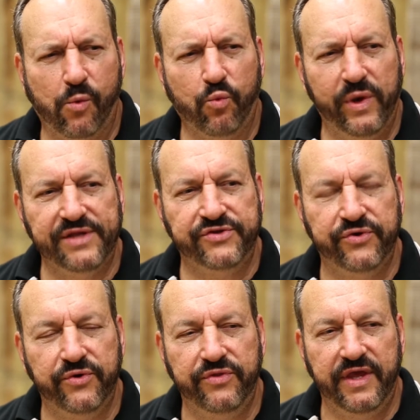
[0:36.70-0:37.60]
went
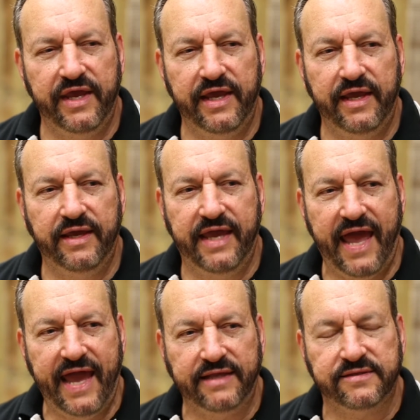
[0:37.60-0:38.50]
to the
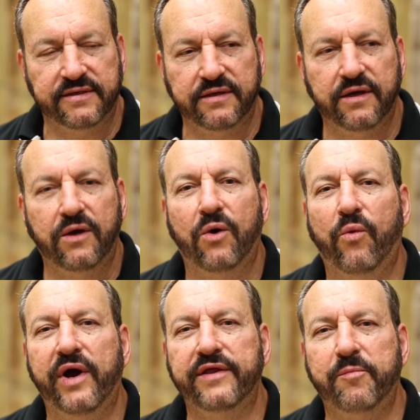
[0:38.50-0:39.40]
gate
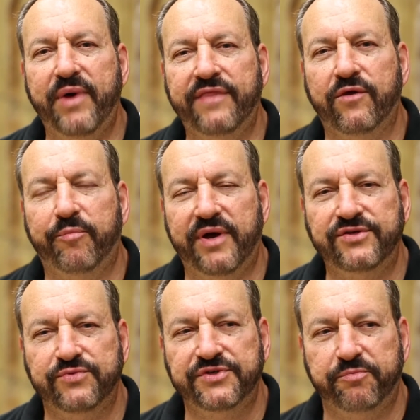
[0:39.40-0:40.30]
where the Bethel
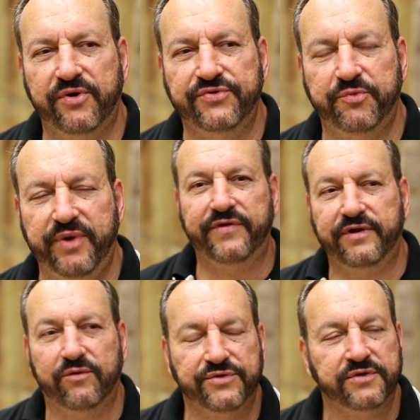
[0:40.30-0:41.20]
bus was supposed to be,
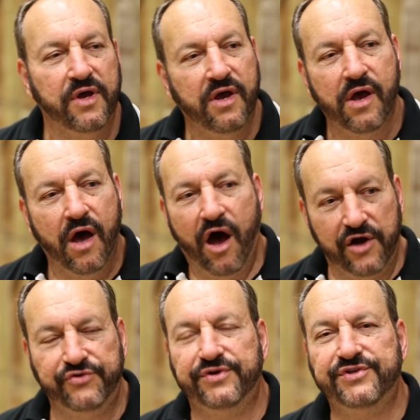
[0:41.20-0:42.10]
and there was
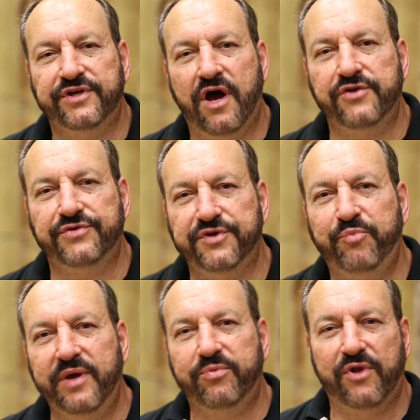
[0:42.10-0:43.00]
hundreds and hundreds of
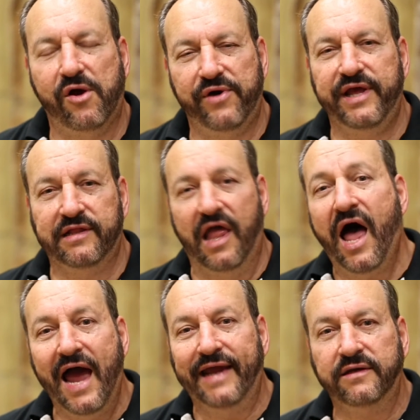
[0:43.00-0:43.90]
people already in
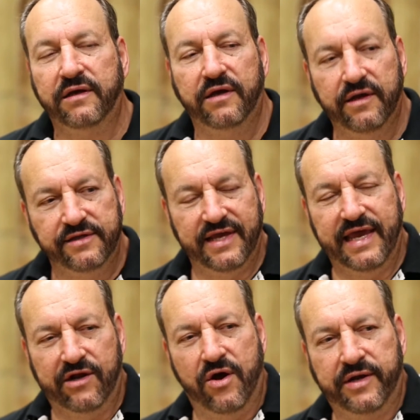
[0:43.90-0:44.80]
line to
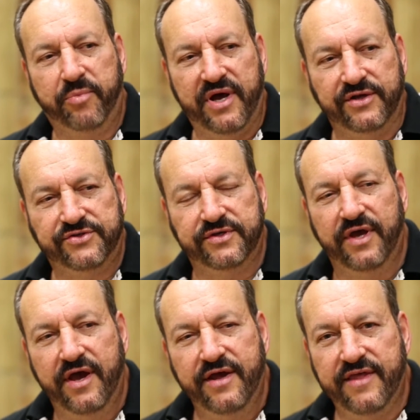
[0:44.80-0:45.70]
get on a bus.
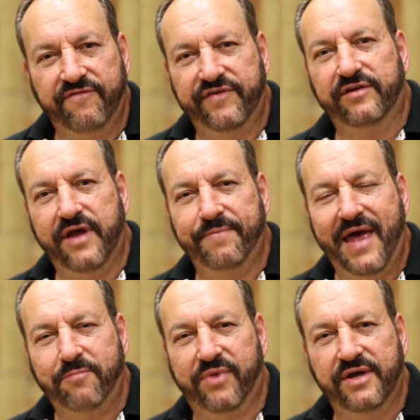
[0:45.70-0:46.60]
They filled up
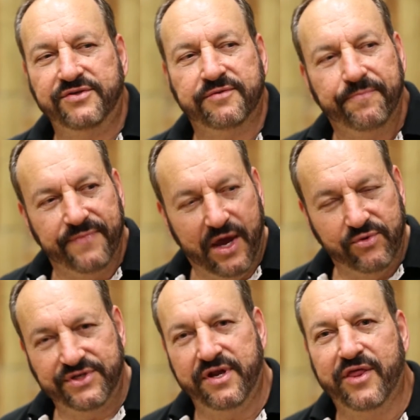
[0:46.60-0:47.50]
that bus, there
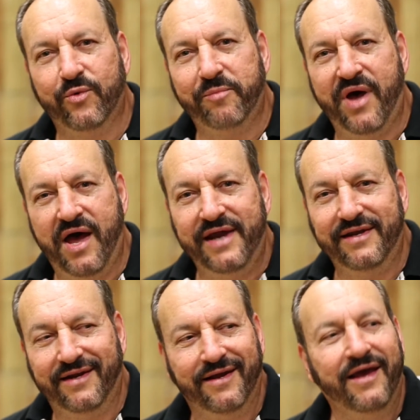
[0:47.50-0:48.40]
was another one behind it.